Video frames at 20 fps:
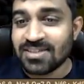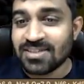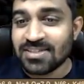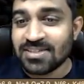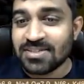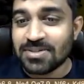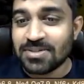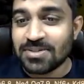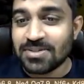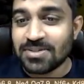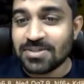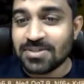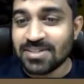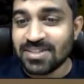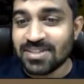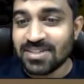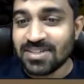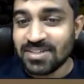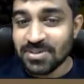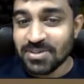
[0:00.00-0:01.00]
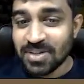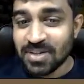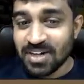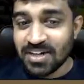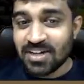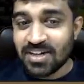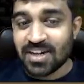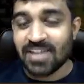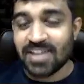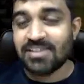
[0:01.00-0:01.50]
So you
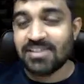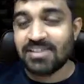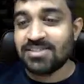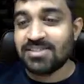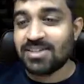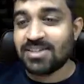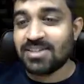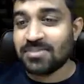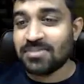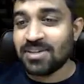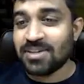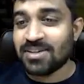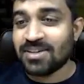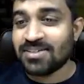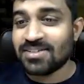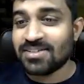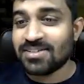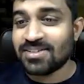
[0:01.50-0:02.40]
can try this checkmate